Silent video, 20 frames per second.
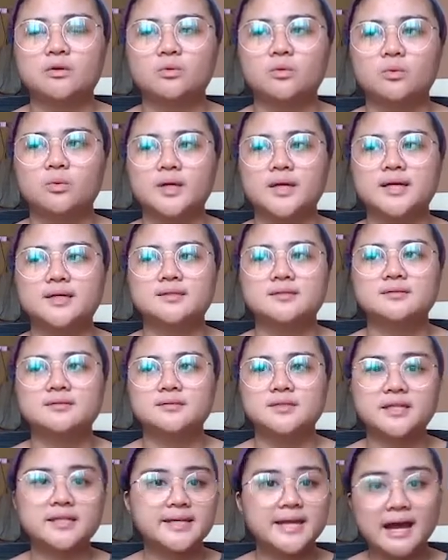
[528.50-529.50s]
What
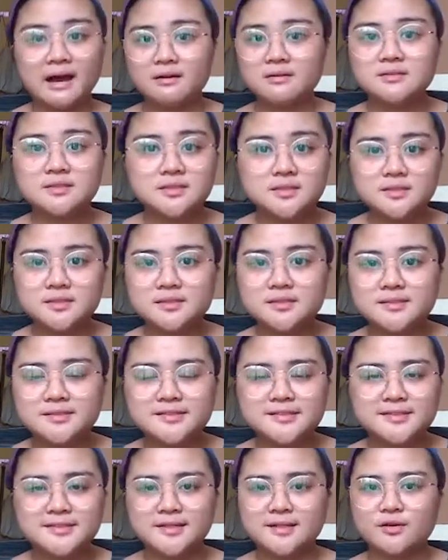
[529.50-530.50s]
else?
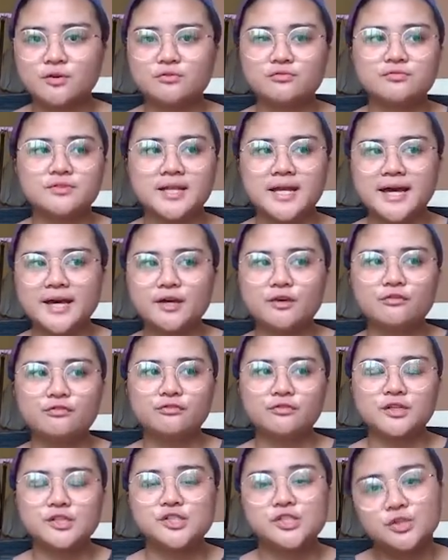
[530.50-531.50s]
Encounters of
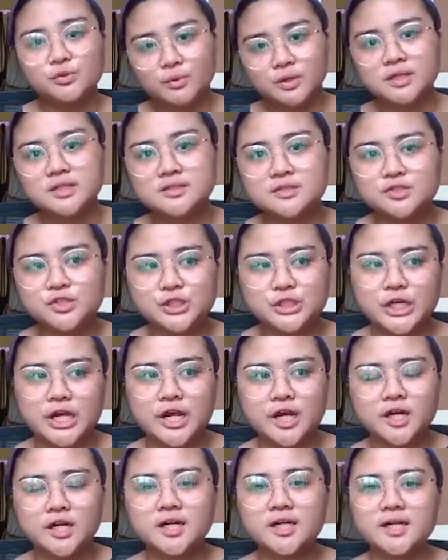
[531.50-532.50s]
life that she wanted to
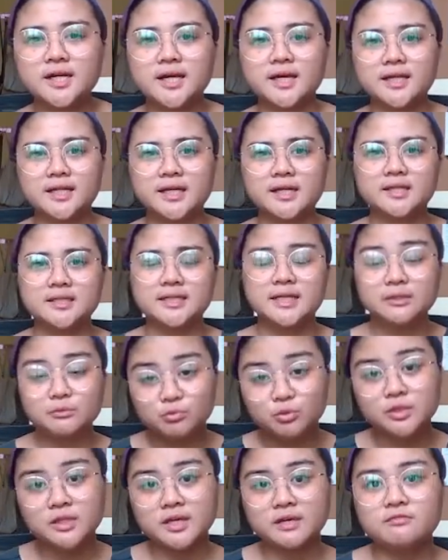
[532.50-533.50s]
share and that
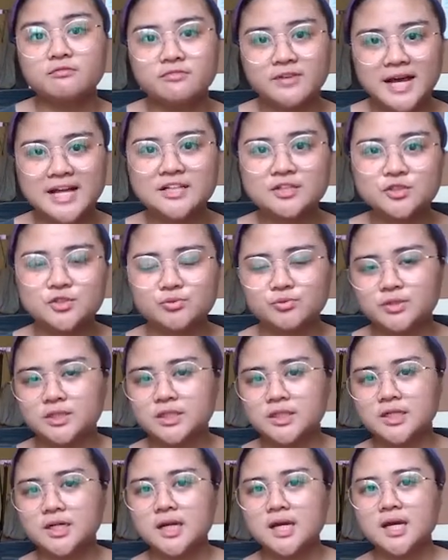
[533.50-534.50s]
would give value to
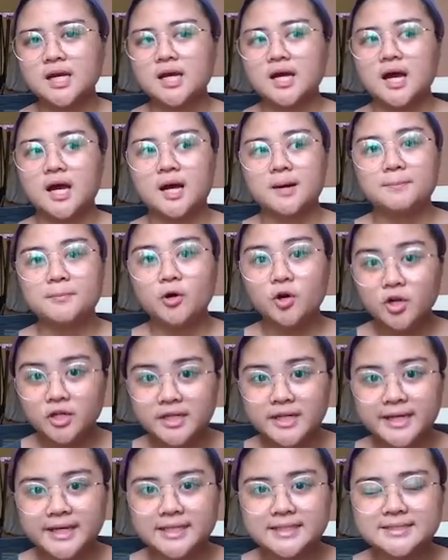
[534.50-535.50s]
her
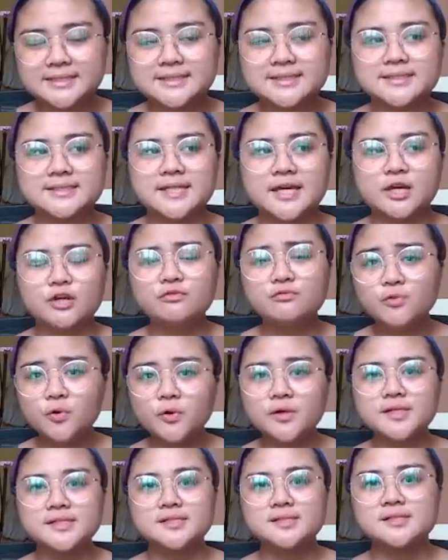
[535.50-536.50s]
audience. And of
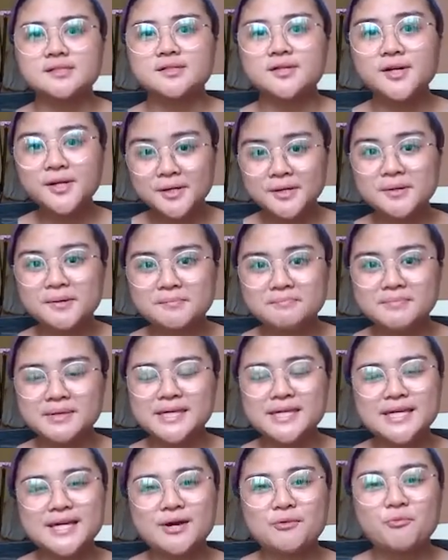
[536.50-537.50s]
course, her
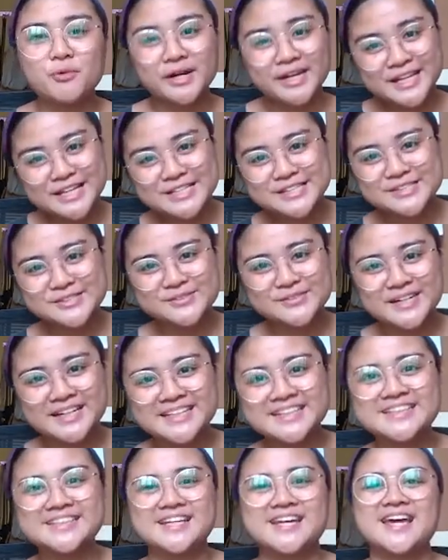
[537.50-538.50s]
being a working
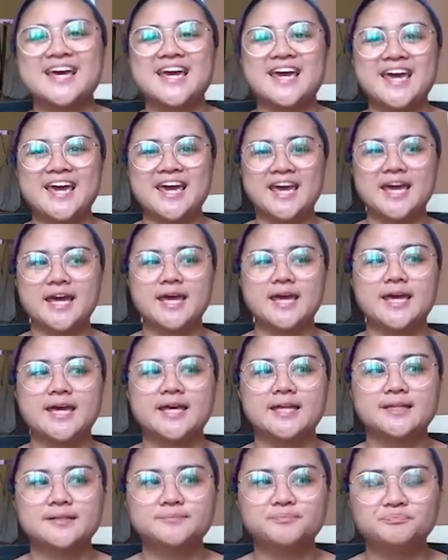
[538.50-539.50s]
student,
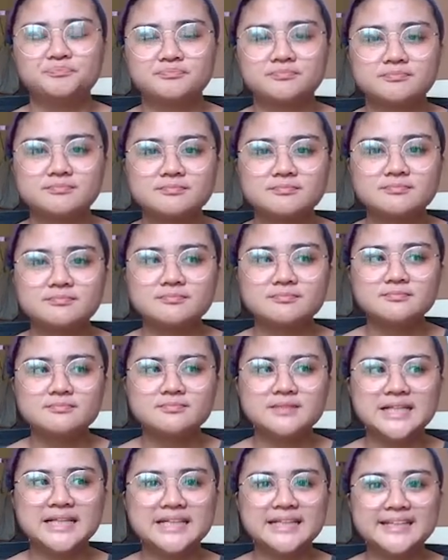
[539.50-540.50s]
and
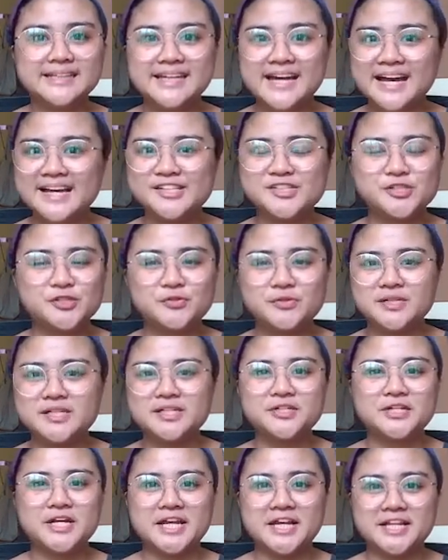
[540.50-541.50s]
yeah, she's
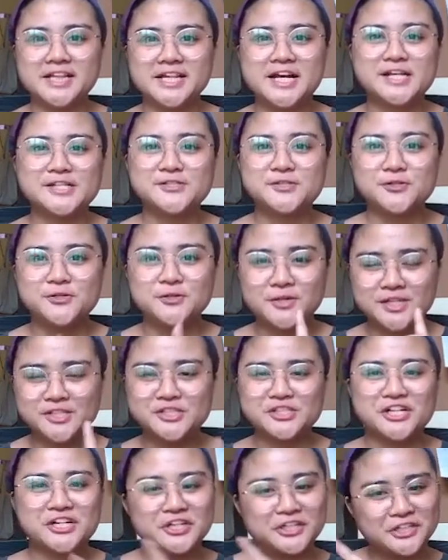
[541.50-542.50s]
really great at that. So you can
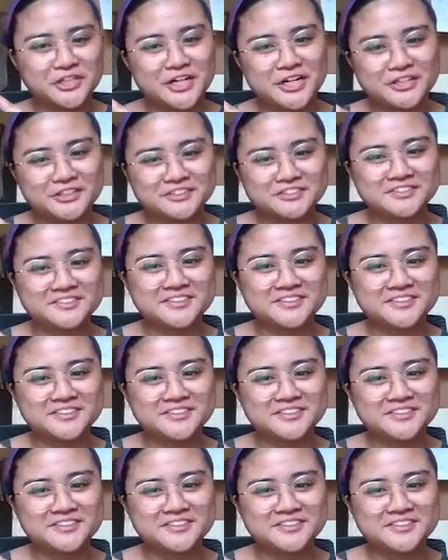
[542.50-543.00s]
check her out.